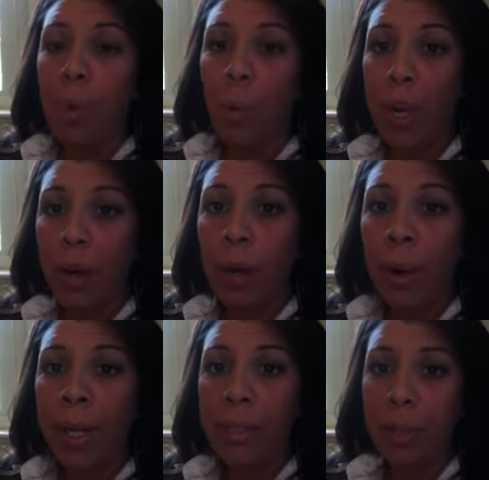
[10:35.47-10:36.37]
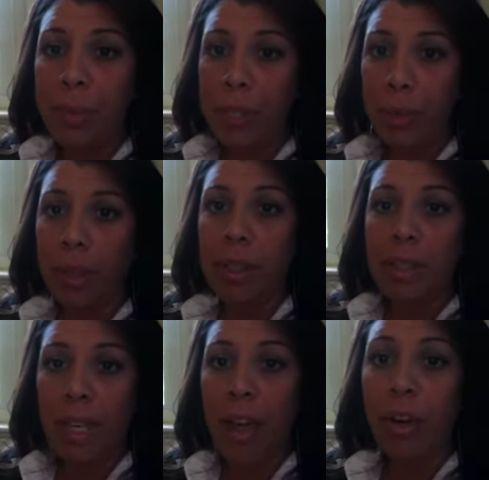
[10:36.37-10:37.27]
We are going to be doing this
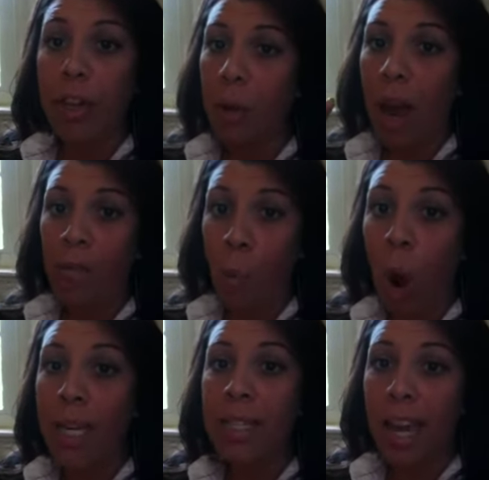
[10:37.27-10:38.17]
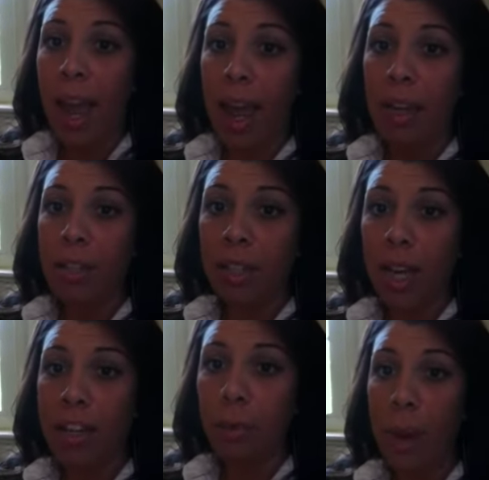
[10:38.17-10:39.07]
together. You have 1 day to
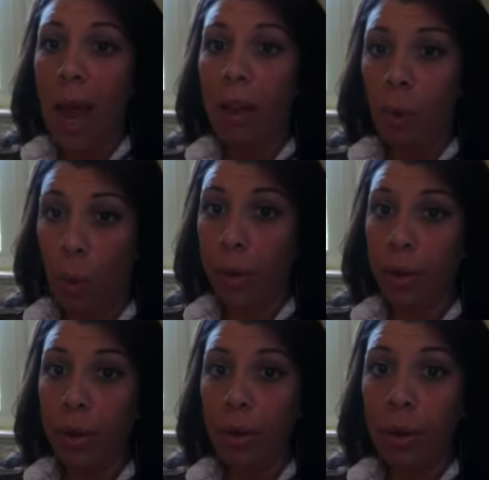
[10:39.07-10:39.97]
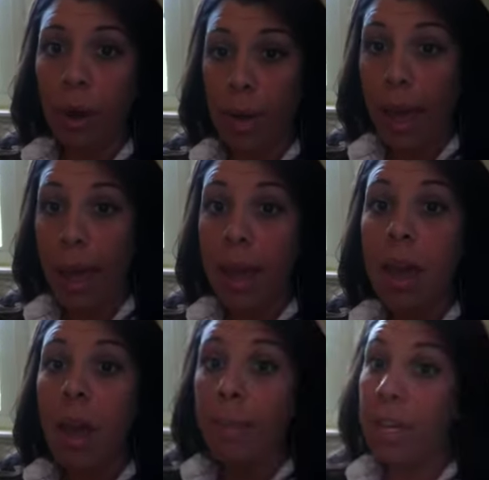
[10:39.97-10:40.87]
get your pack ordered. Okay,
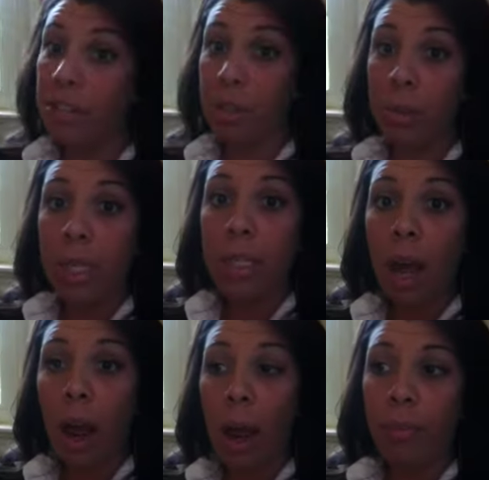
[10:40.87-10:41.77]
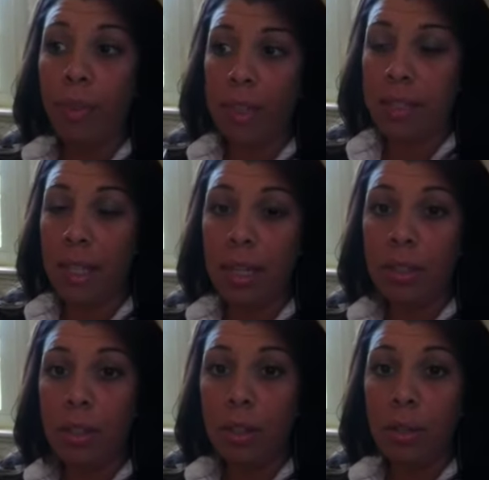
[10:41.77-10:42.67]
because you need time for this to get
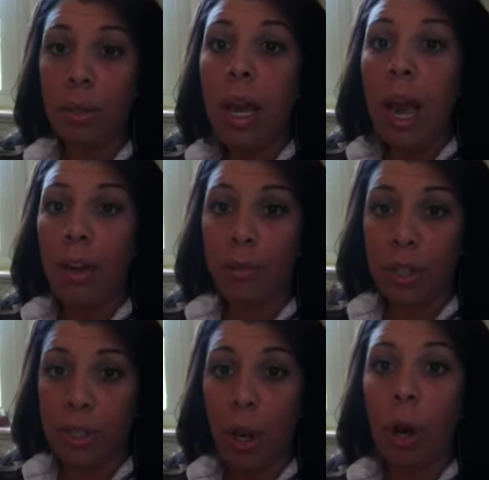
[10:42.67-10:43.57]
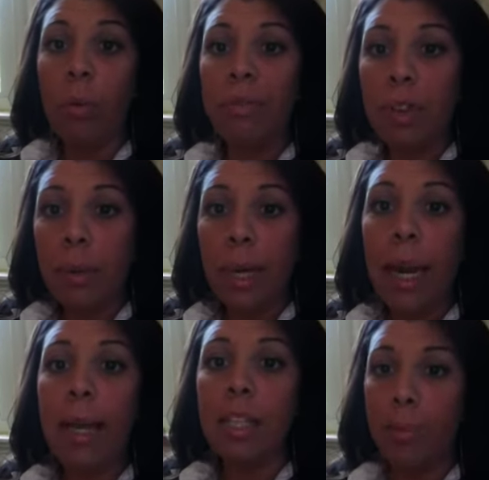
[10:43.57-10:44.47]
to you and for us to all review
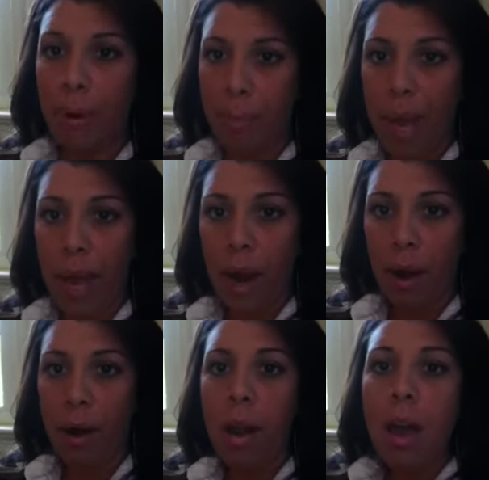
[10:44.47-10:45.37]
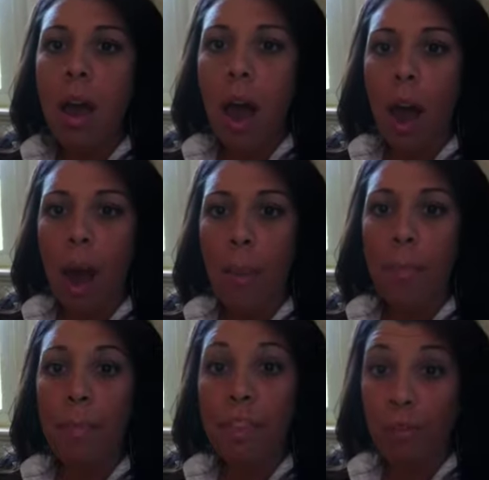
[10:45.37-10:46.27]
it and to prepare
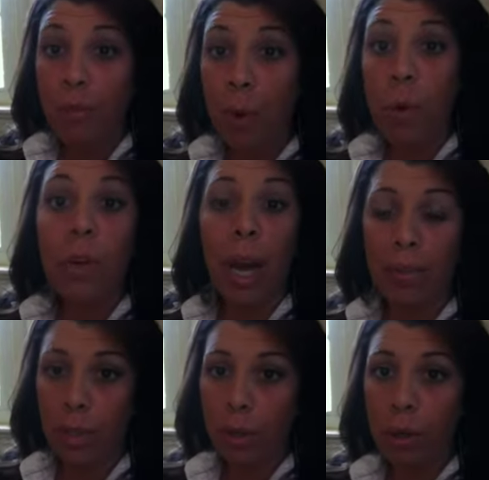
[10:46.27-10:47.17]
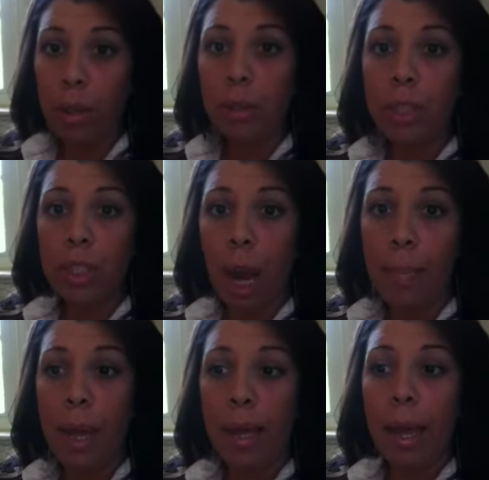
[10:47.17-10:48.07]
the food. You have to go grocery
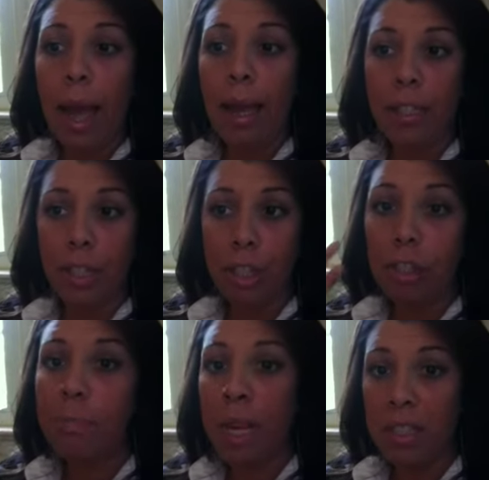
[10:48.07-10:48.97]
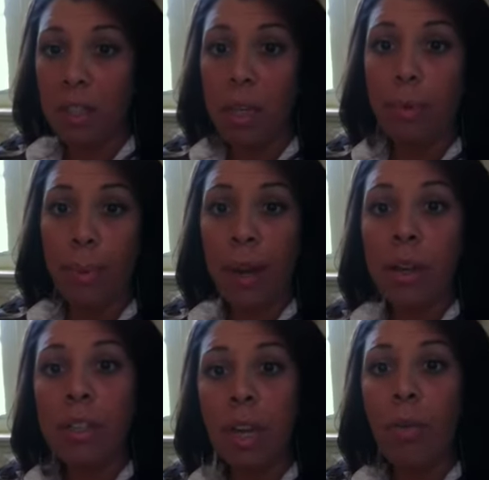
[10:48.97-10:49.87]
shopping and to just mentally
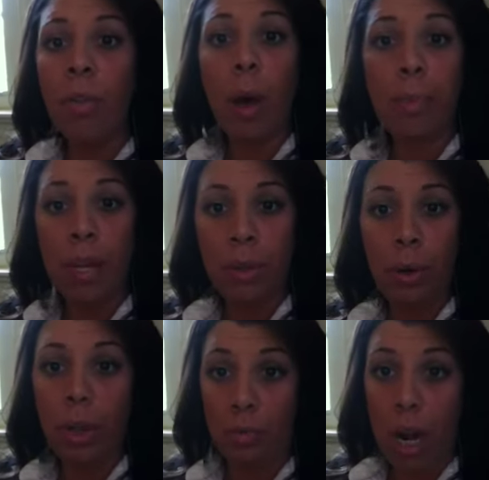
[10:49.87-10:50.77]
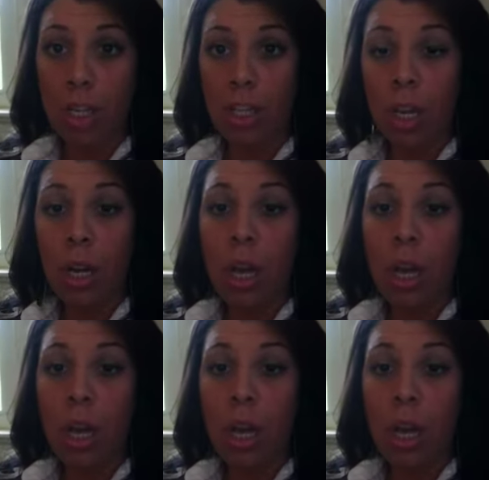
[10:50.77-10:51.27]
prepare yourself without being totally rushed.